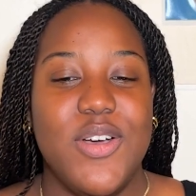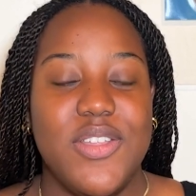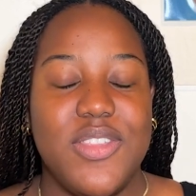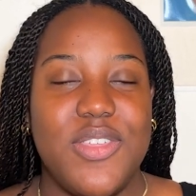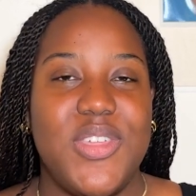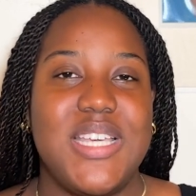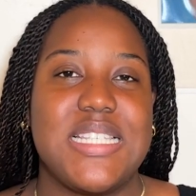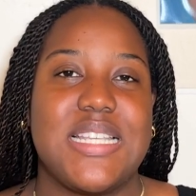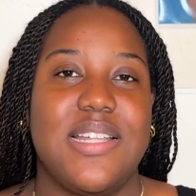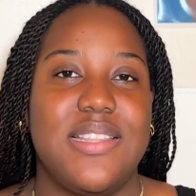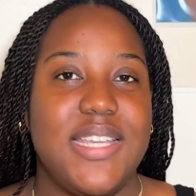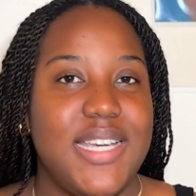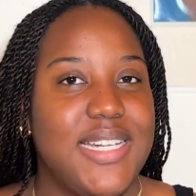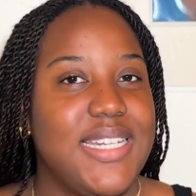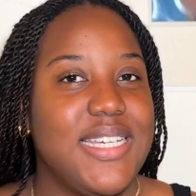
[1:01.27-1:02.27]
the things that
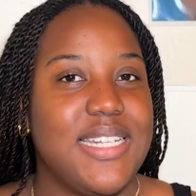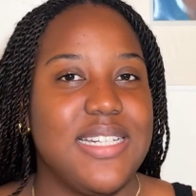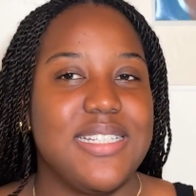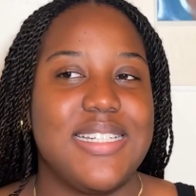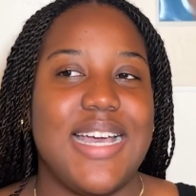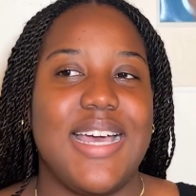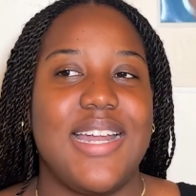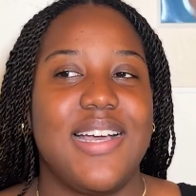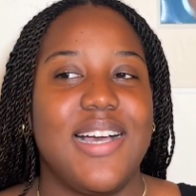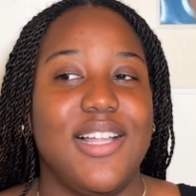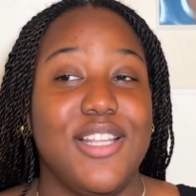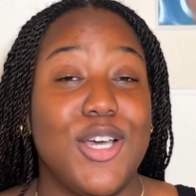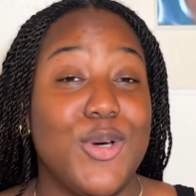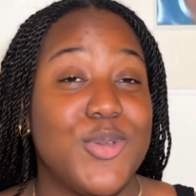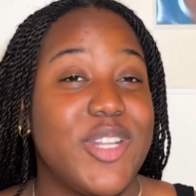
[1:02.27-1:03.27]
they did that
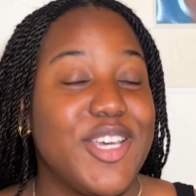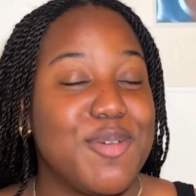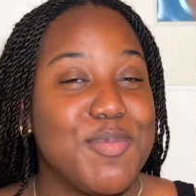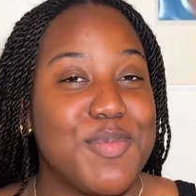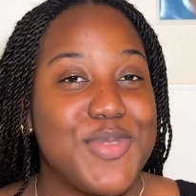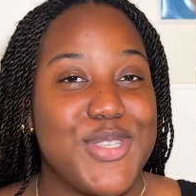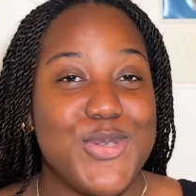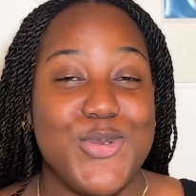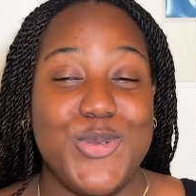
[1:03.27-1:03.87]
allowed them to